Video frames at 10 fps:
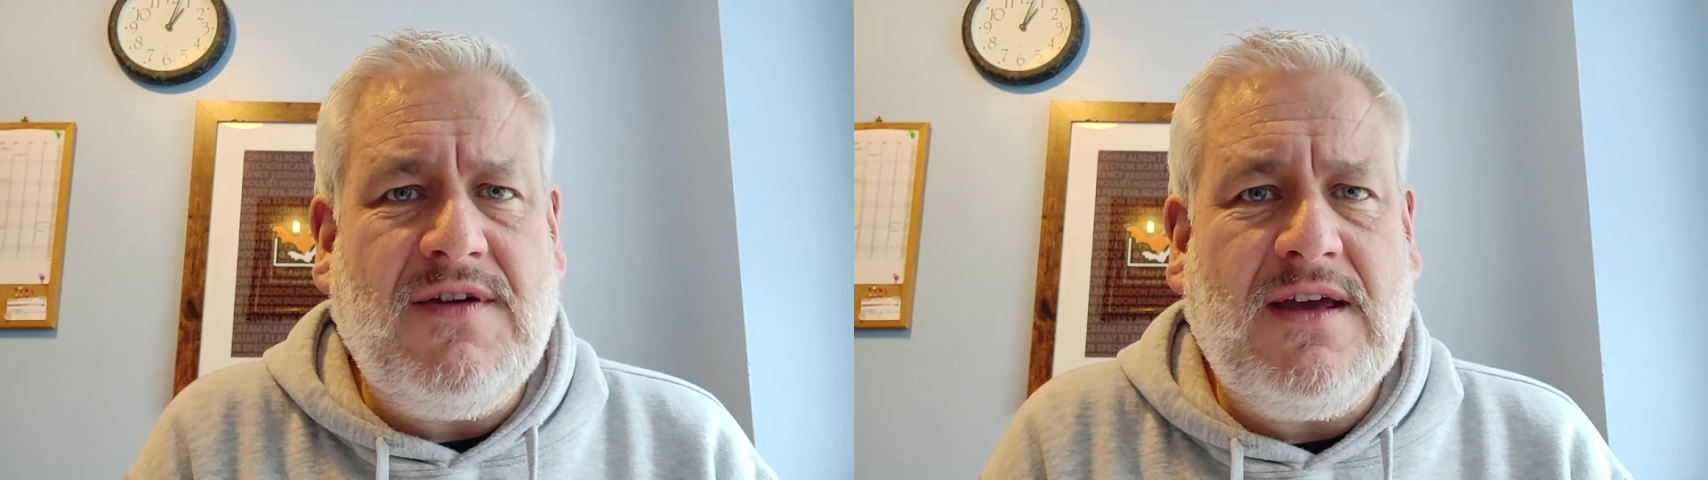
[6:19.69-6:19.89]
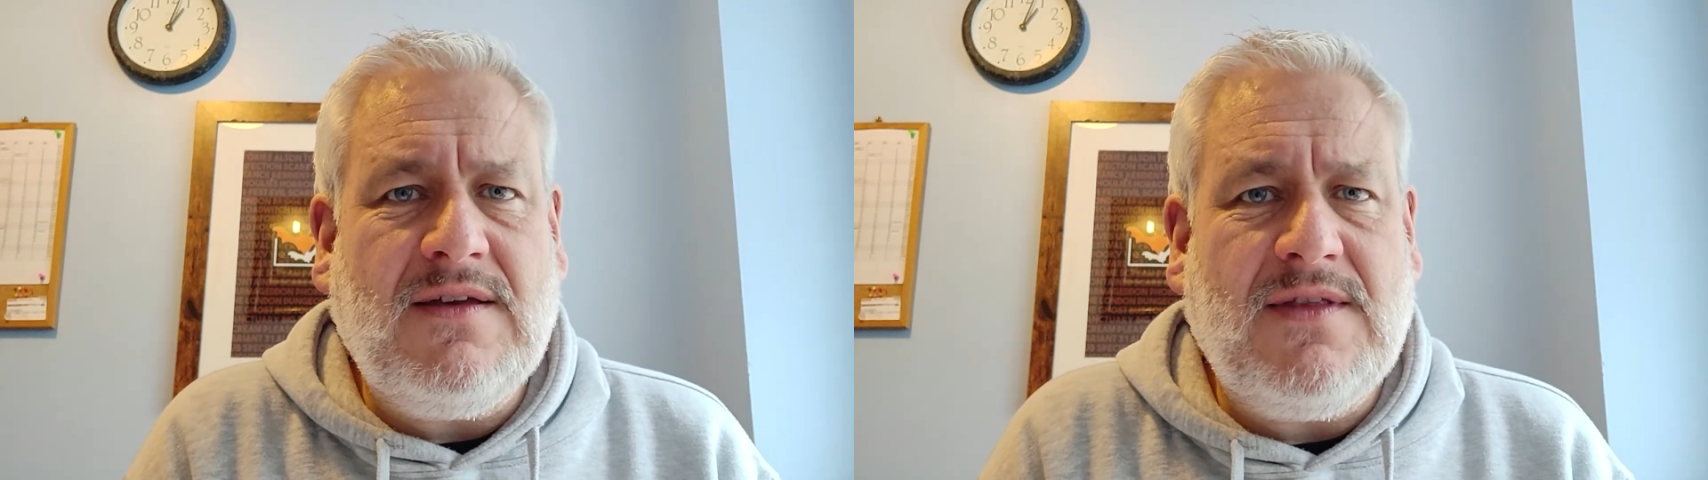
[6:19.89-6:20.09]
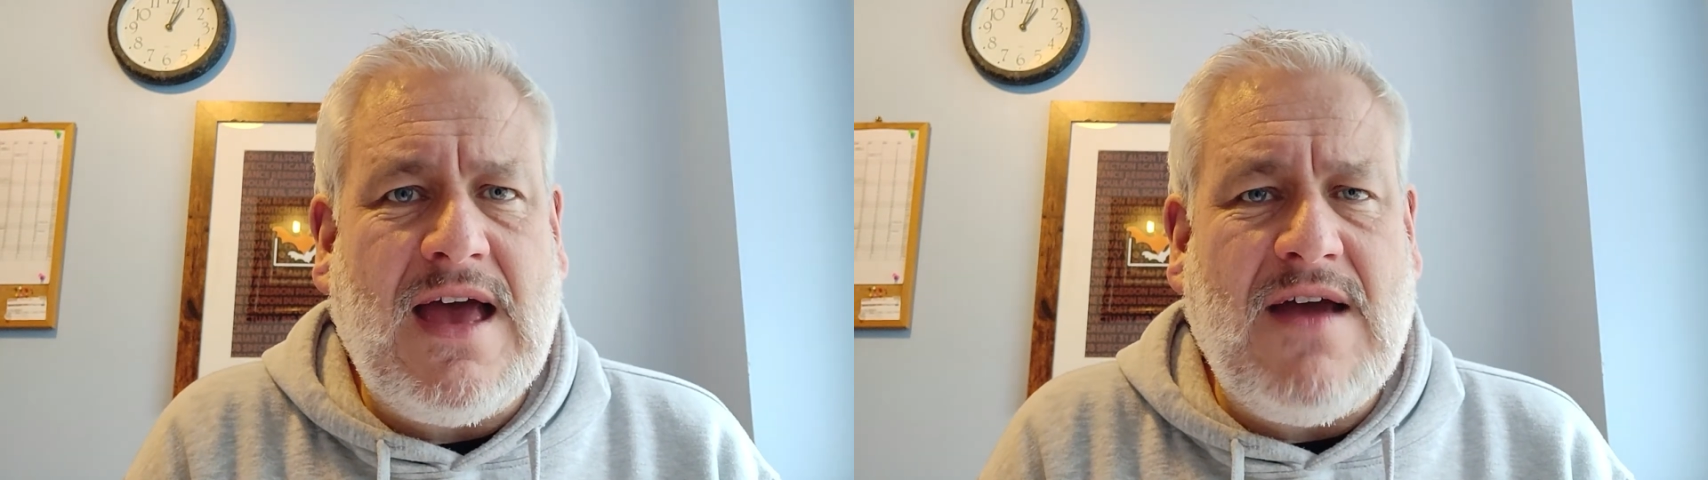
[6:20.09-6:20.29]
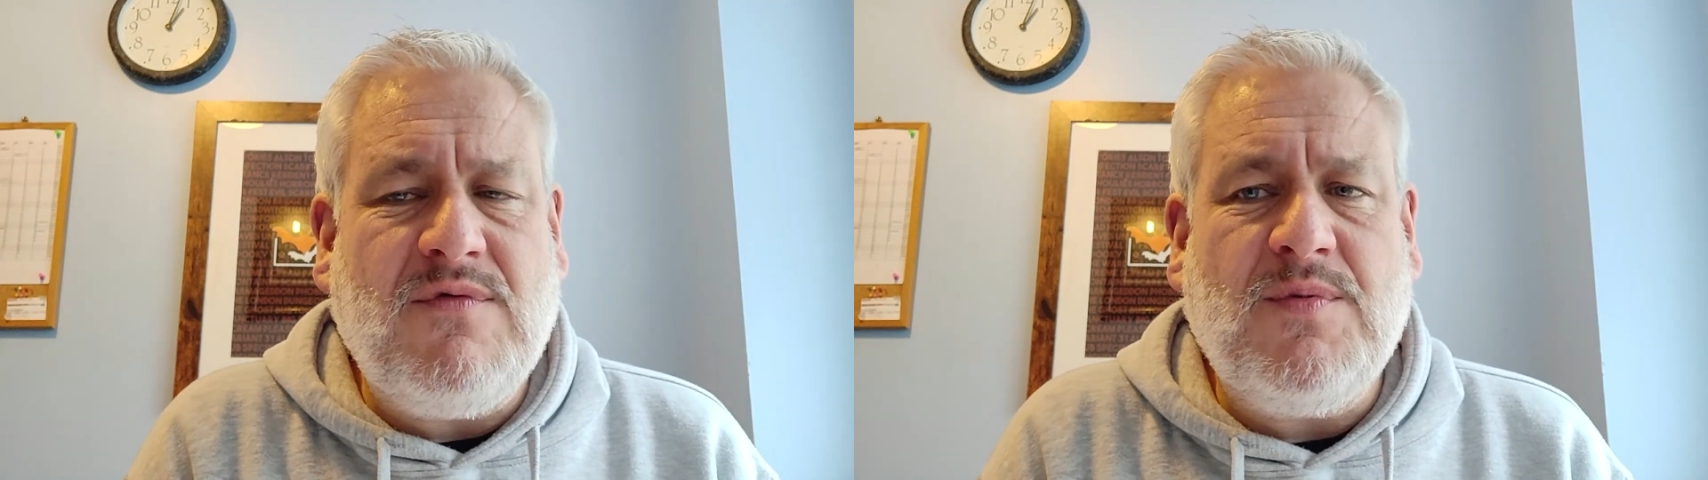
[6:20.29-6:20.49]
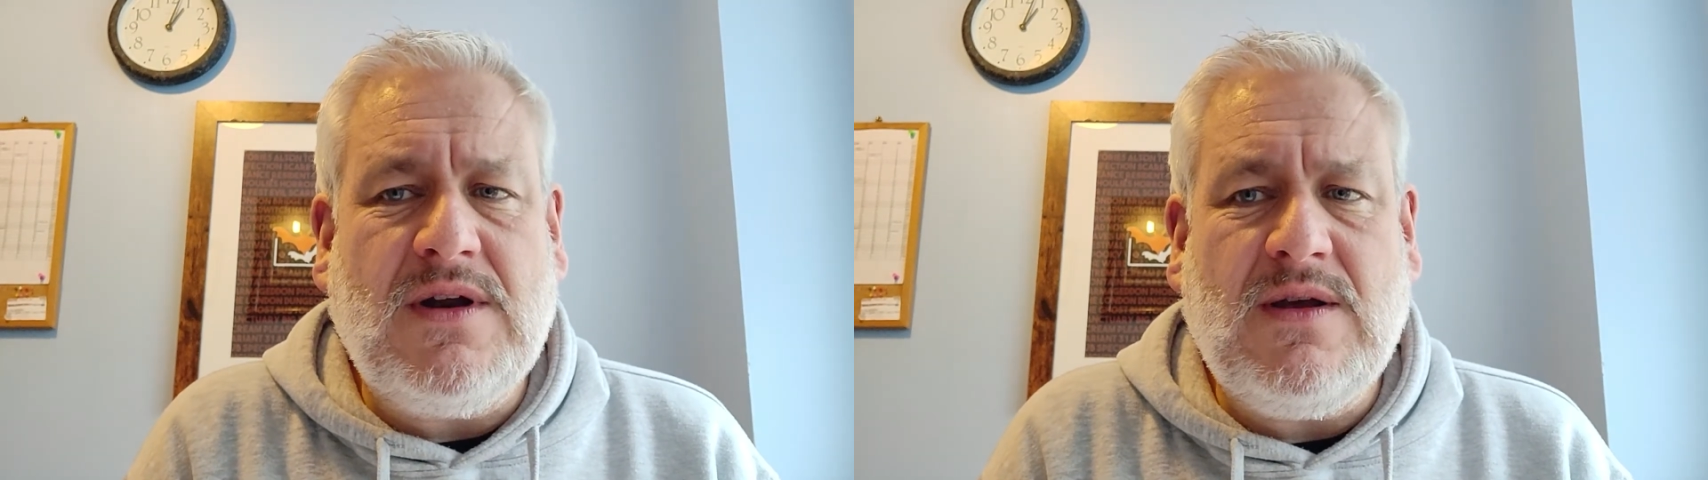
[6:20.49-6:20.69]
I think that
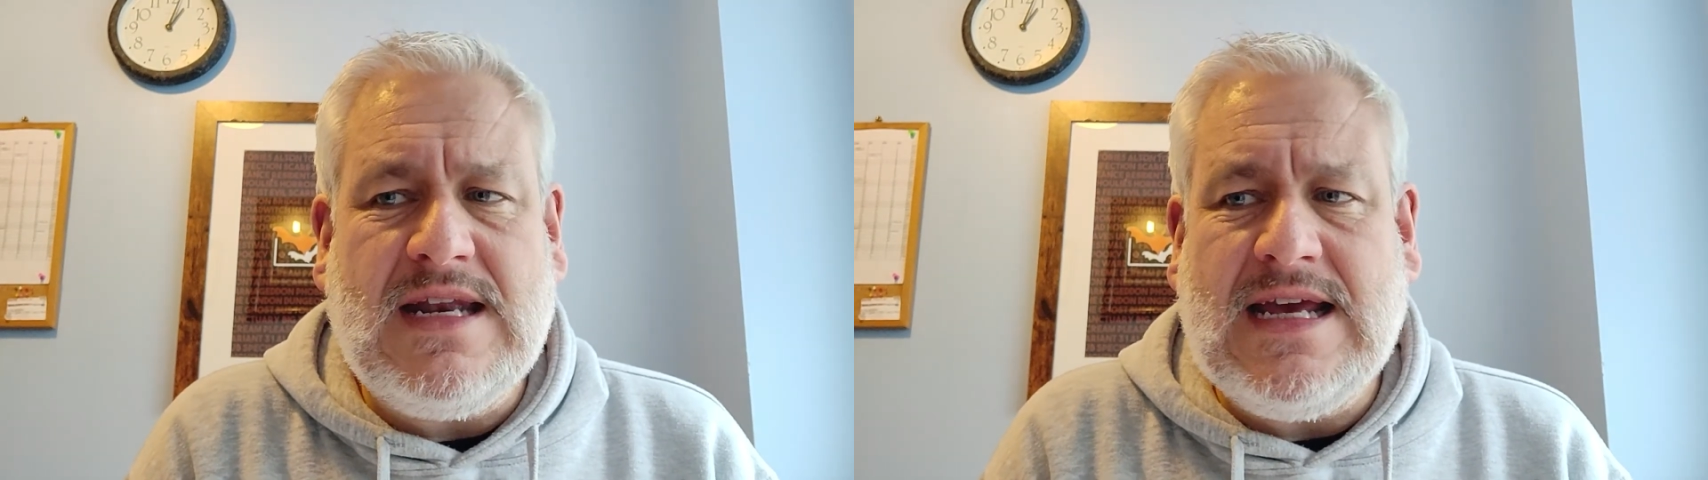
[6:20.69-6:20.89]
everybody